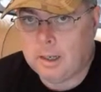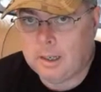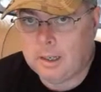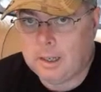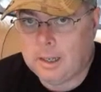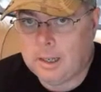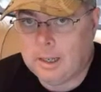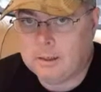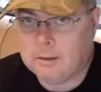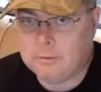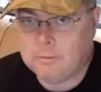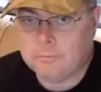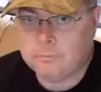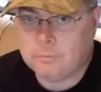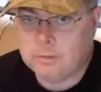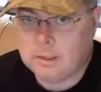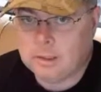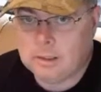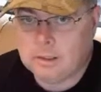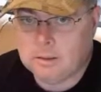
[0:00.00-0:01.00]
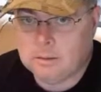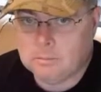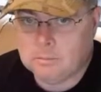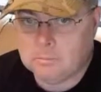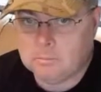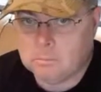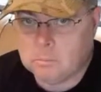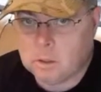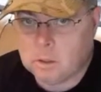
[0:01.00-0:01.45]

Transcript: A lot of the